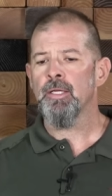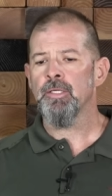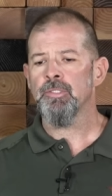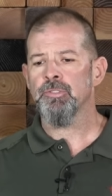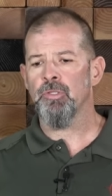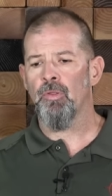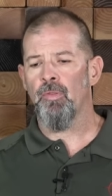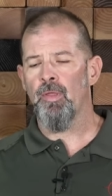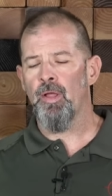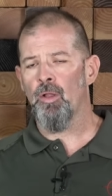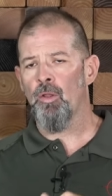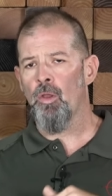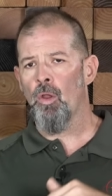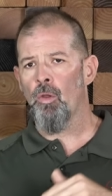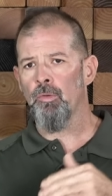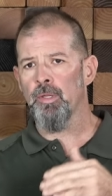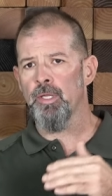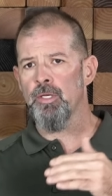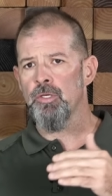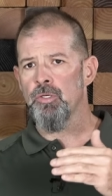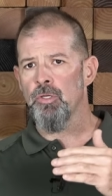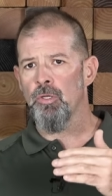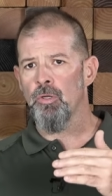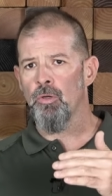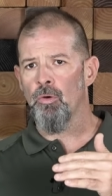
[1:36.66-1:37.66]
So they'll
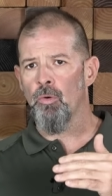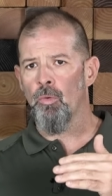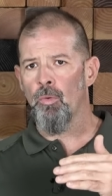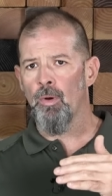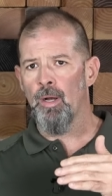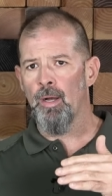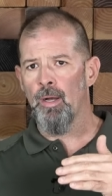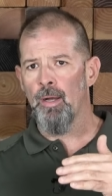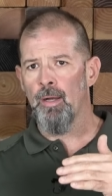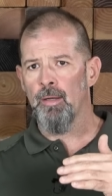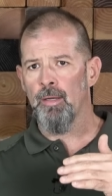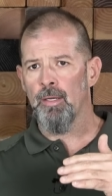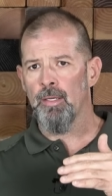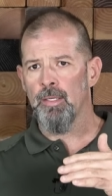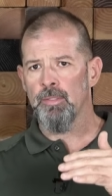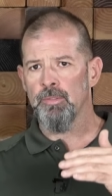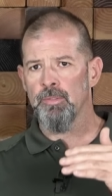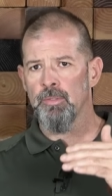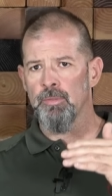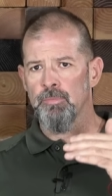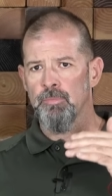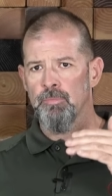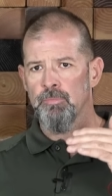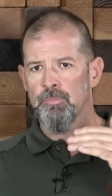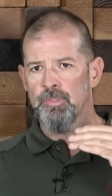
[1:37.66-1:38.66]
only do uh,
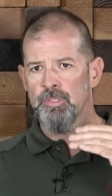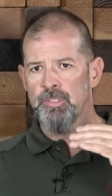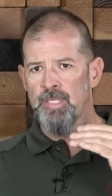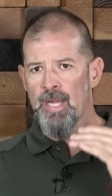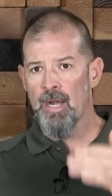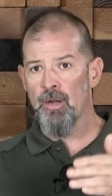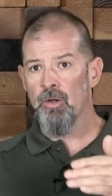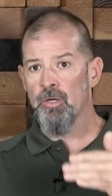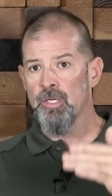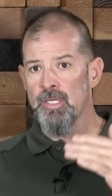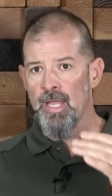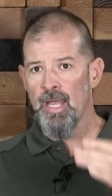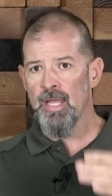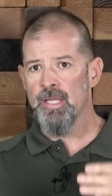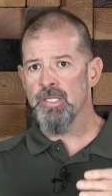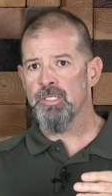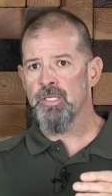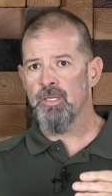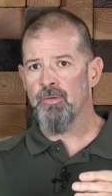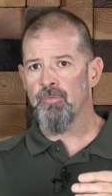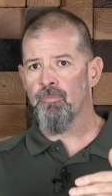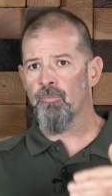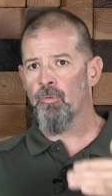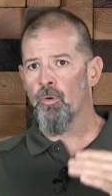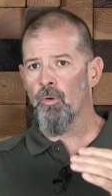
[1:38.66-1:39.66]
standard
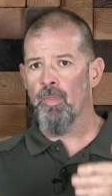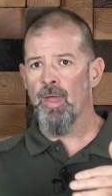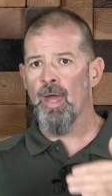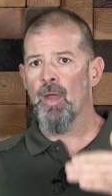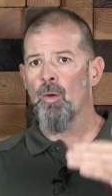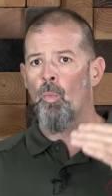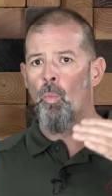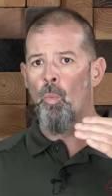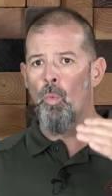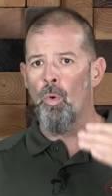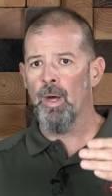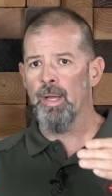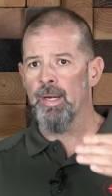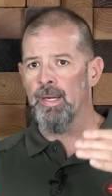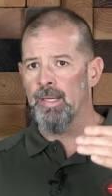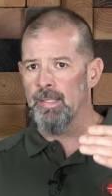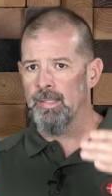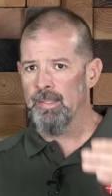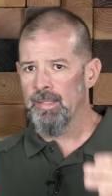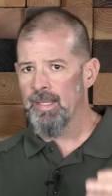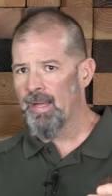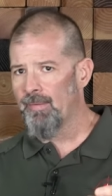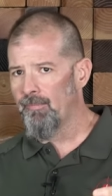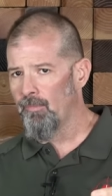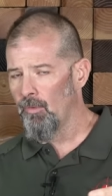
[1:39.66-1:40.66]
testing for that one
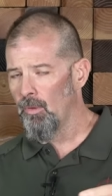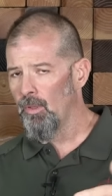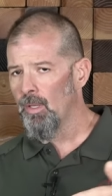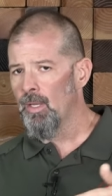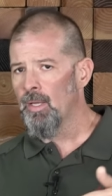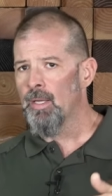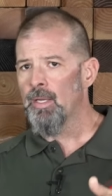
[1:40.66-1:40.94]
level.